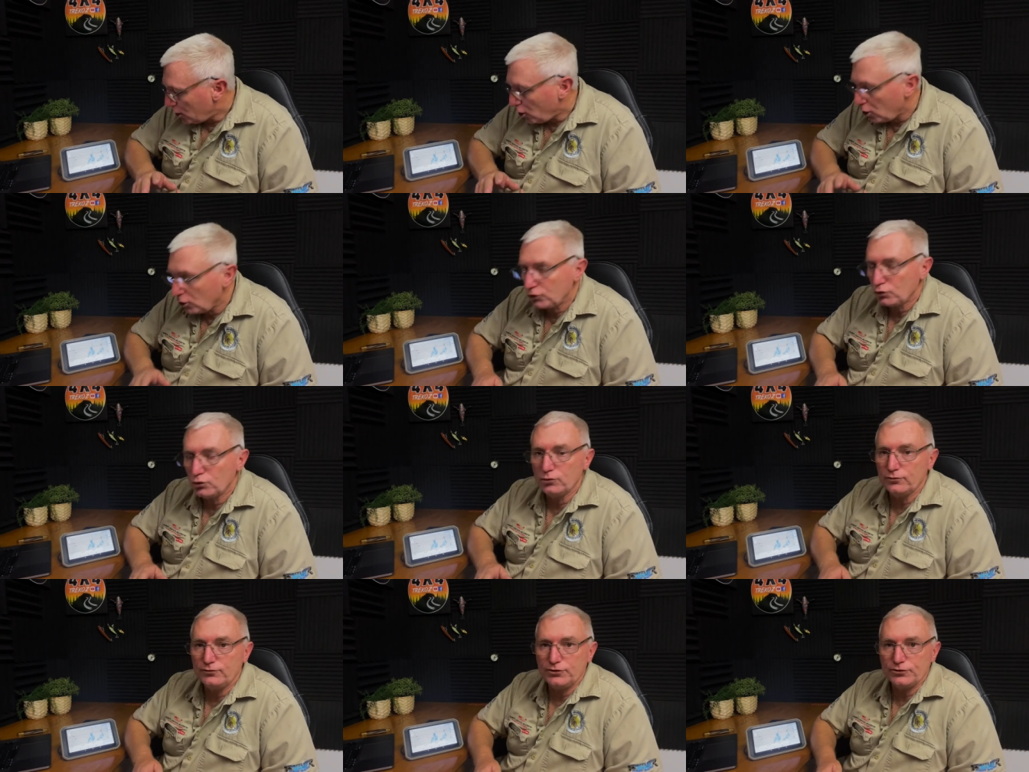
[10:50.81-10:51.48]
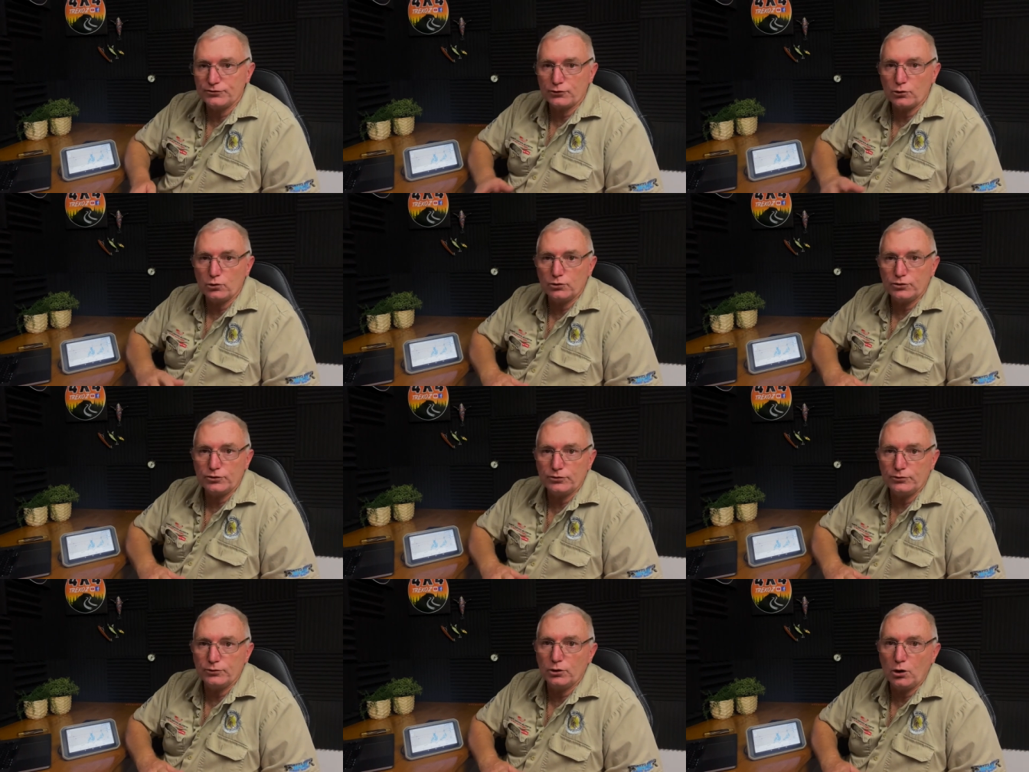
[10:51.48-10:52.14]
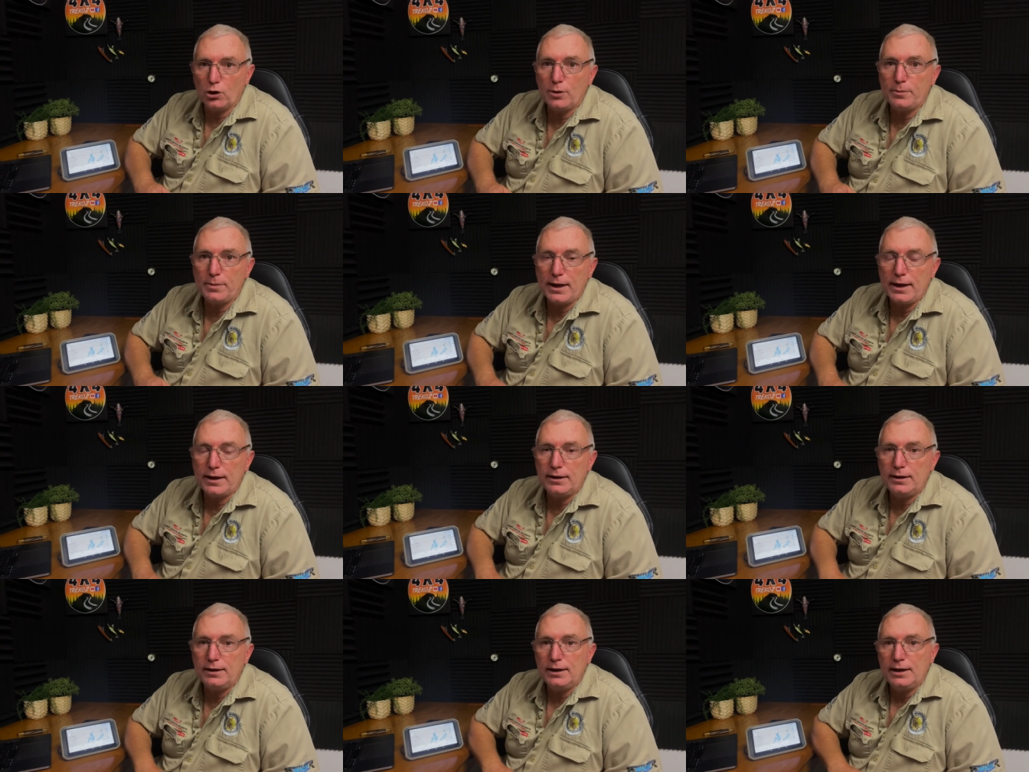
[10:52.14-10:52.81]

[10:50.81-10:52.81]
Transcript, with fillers: I could have just gone to an iPad,